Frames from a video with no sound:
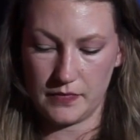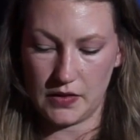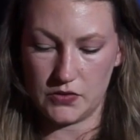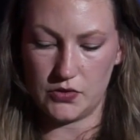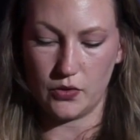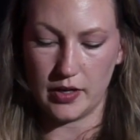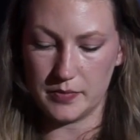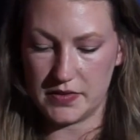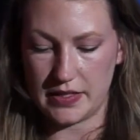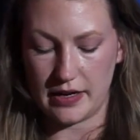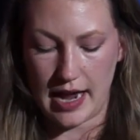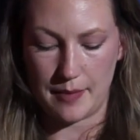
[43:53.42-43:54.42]
storms
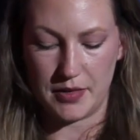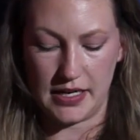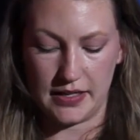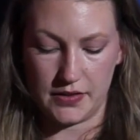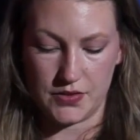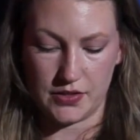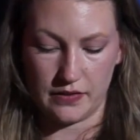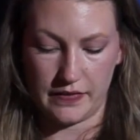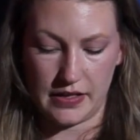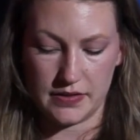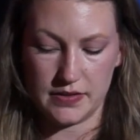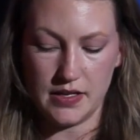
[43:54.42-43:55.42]
that are happening at the
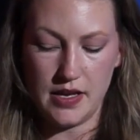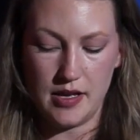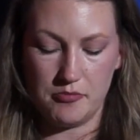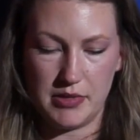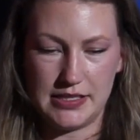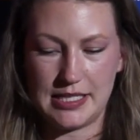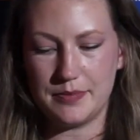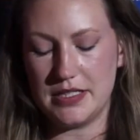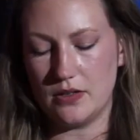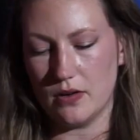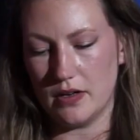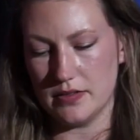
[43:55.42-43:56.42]
surface. But deep sea
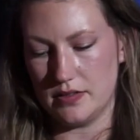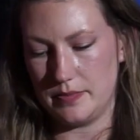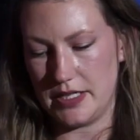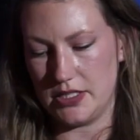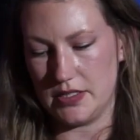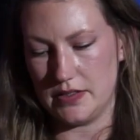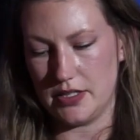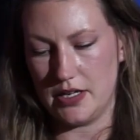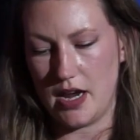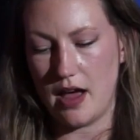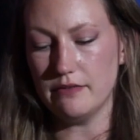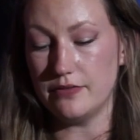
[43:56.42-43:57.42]
corals and sponges are
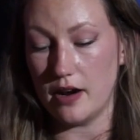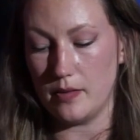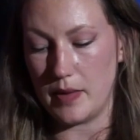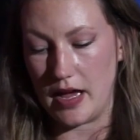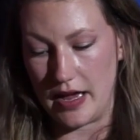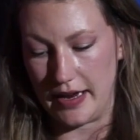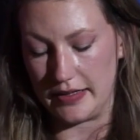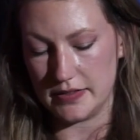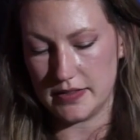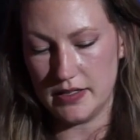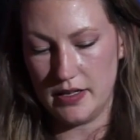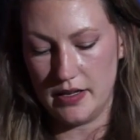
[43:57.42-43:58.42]
not far behind.